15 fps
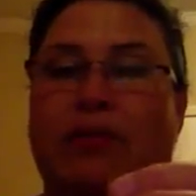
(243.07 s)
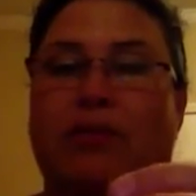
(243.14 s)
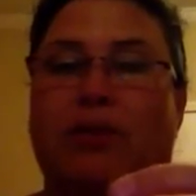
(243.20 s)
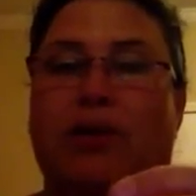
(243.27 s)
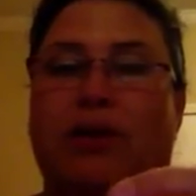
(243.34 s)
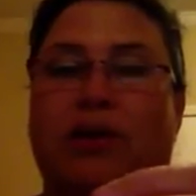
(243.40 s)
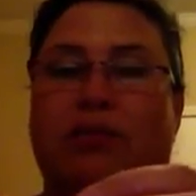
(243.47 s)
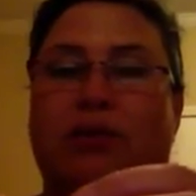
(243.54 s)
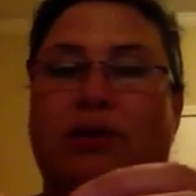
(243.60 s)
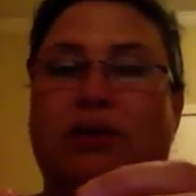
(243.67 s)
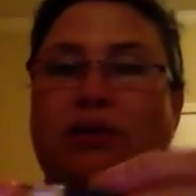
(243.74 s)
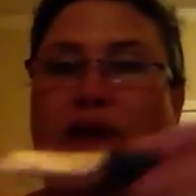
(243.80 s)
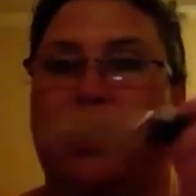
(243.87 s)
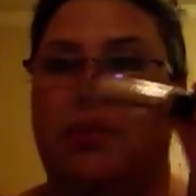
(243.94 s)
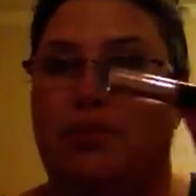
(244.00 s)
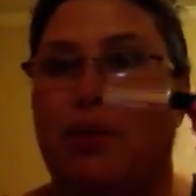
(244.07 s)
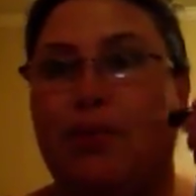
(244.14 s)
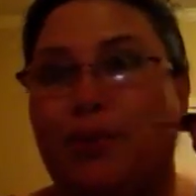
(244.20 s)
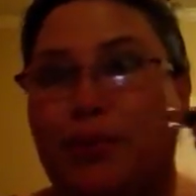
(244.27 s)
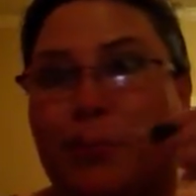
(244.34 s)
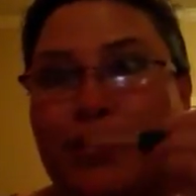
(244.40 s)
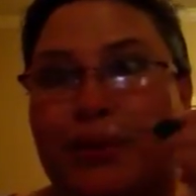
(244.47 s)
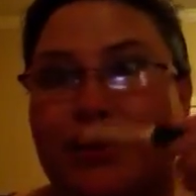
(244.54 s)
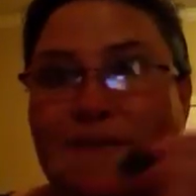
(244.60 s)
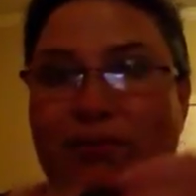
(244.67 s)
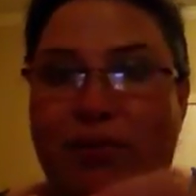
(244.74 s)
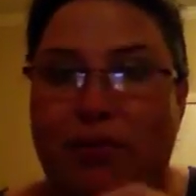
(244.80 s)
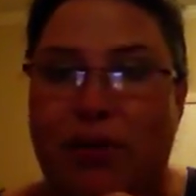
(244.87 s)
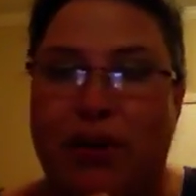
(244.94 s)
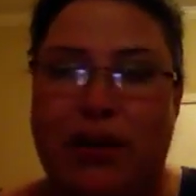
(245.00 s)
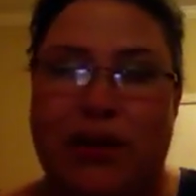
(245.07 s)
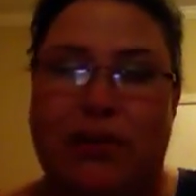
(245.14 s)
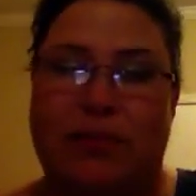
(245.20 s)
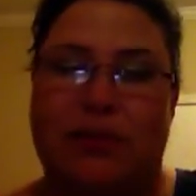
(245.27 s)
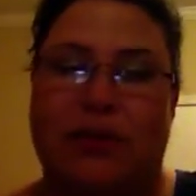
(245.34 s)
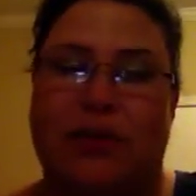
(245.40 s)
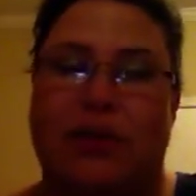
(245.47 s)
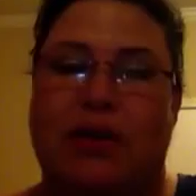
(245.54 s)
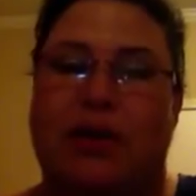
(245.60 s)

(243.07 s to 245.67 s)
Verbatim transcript: But, um, because I probably would put this stuff on my lips.